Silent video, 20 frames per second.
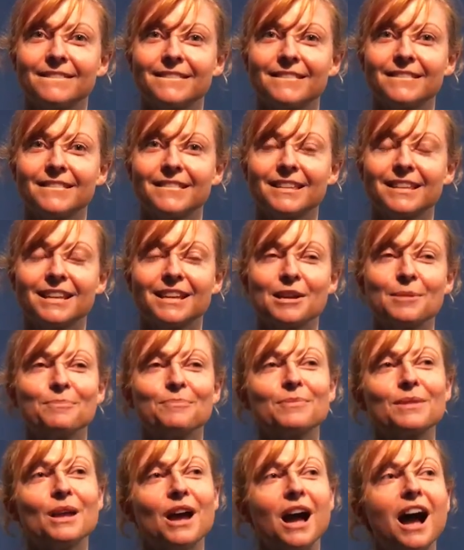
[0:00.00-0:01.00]
So
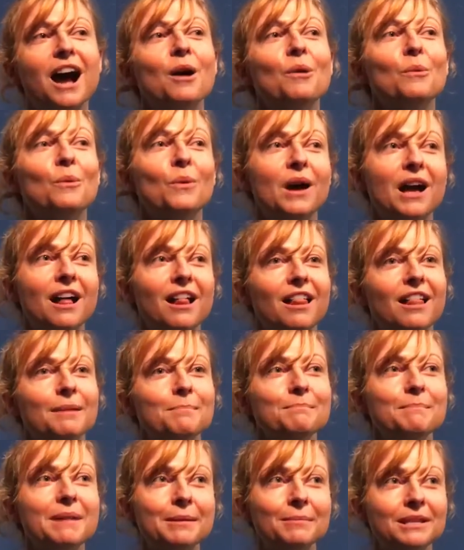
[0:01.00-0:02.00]
far? Well,
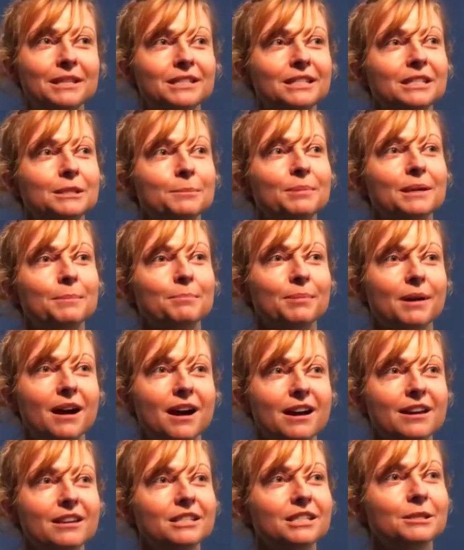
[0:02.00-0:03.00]
maybe this is a bit
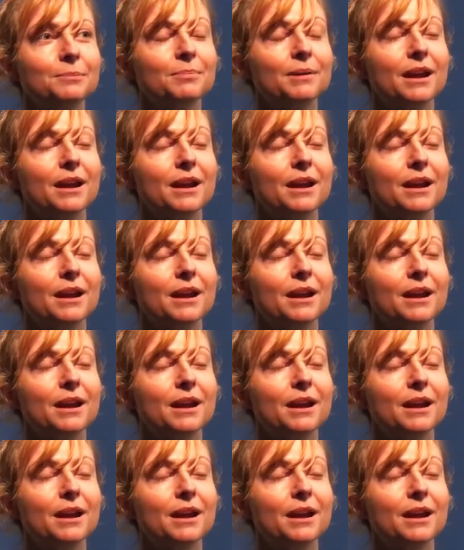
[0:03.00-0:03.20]
biased,